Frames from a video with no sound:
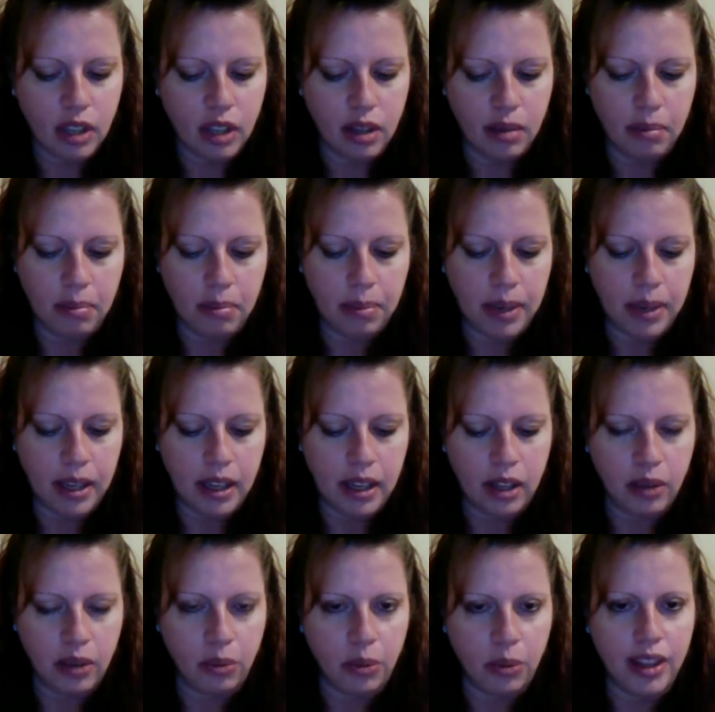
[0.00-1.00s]
But
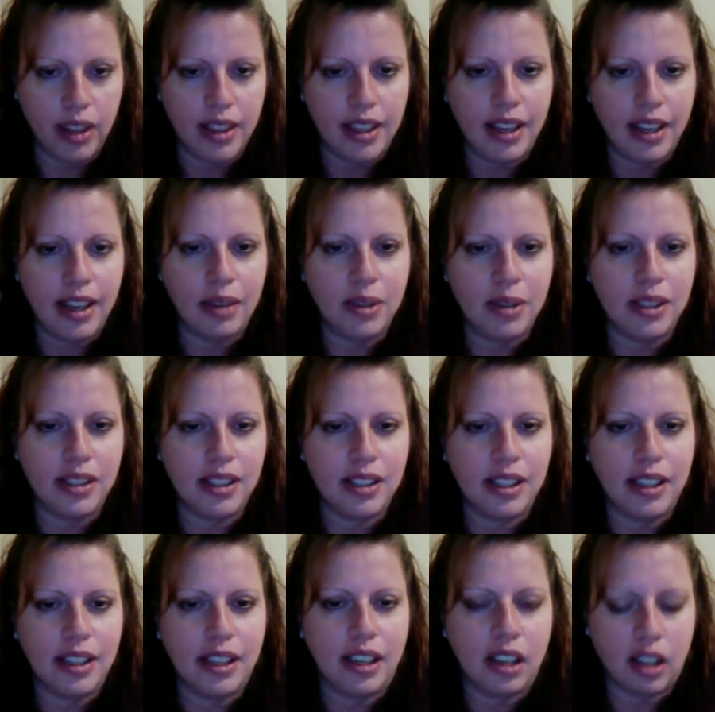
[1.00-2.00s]
one thing I was
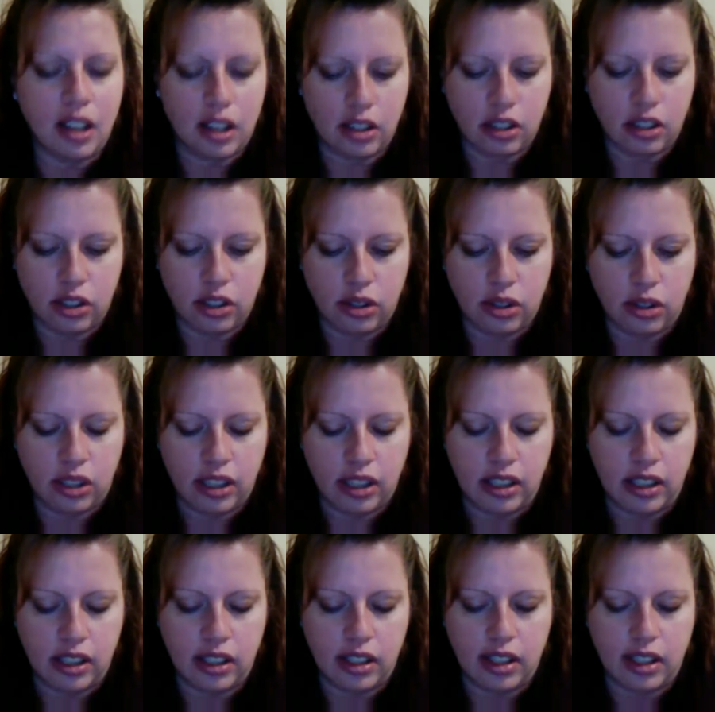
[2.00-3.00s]
thinking also
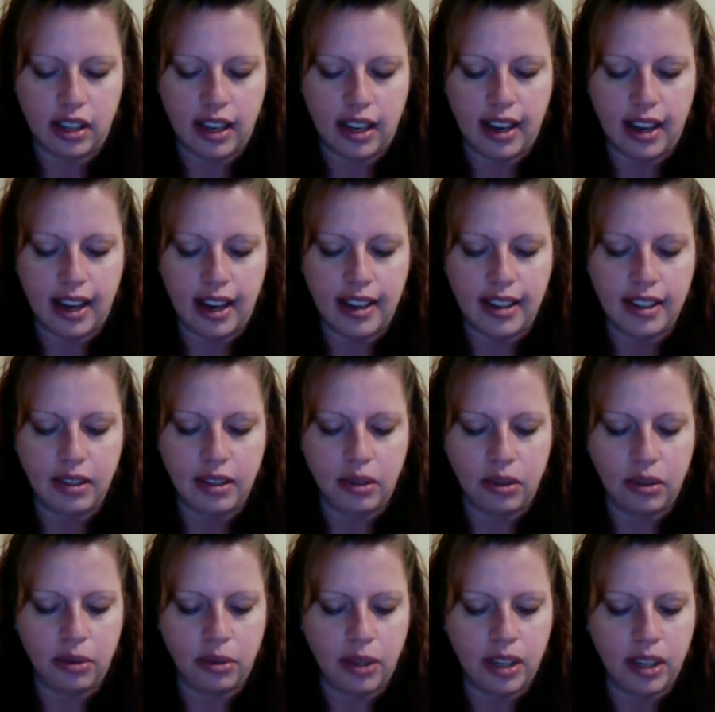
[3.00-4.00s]
is I liked
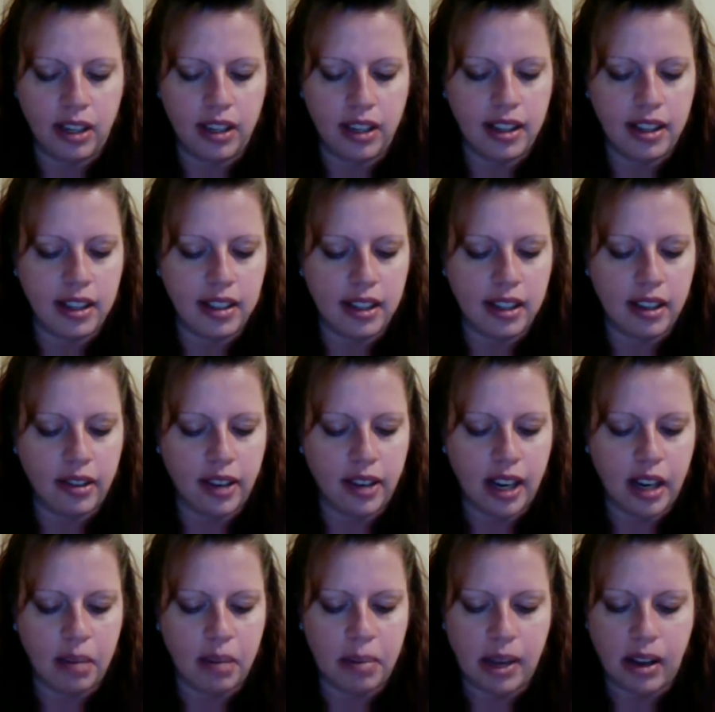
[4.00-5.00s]
one of the things I read
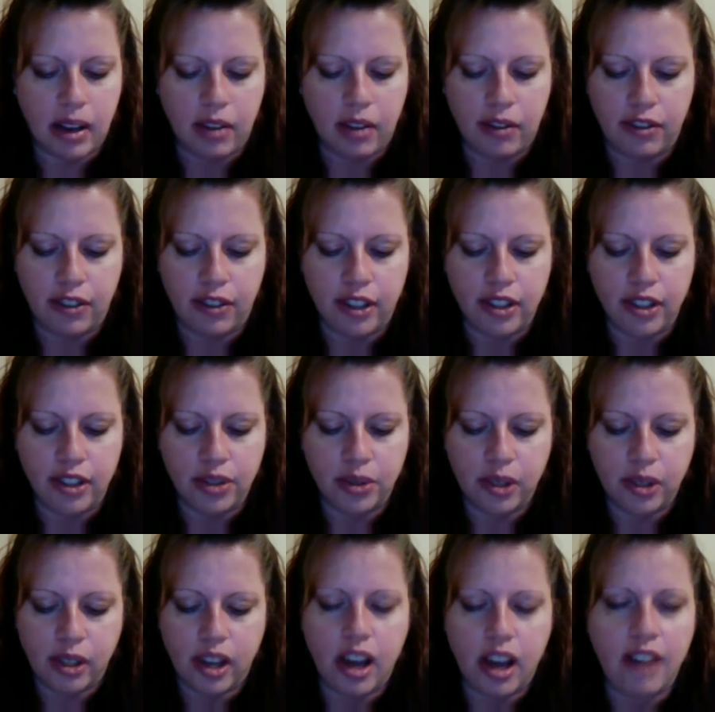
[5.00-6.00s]
about
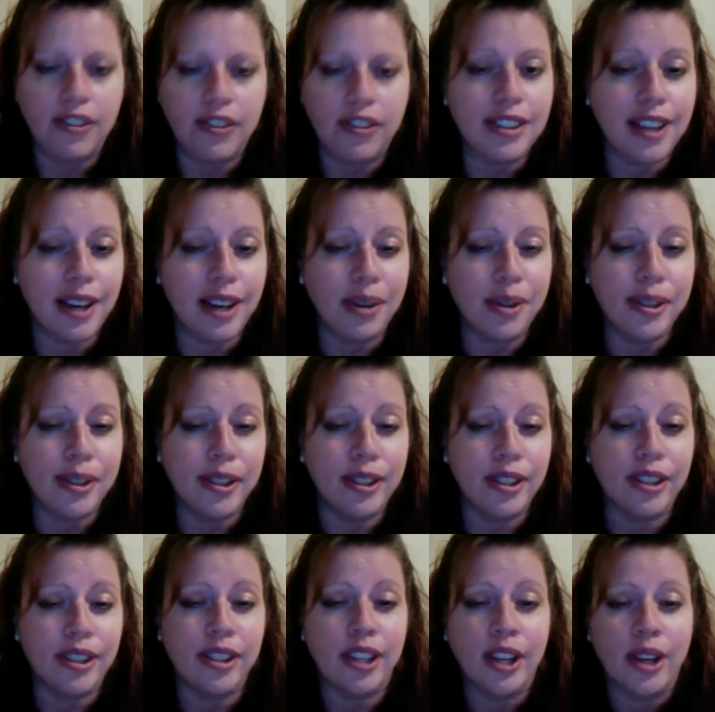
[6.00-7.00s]
virtual office
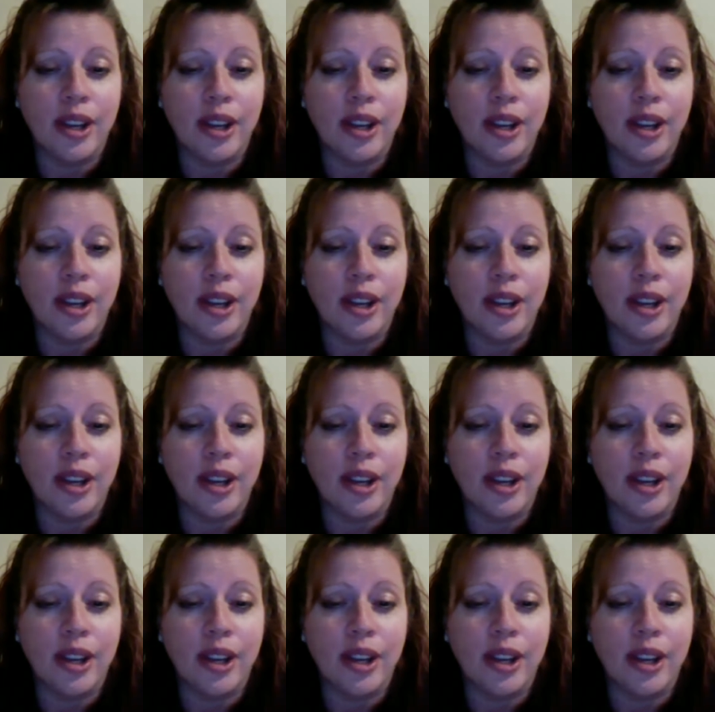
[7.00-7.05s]
hours,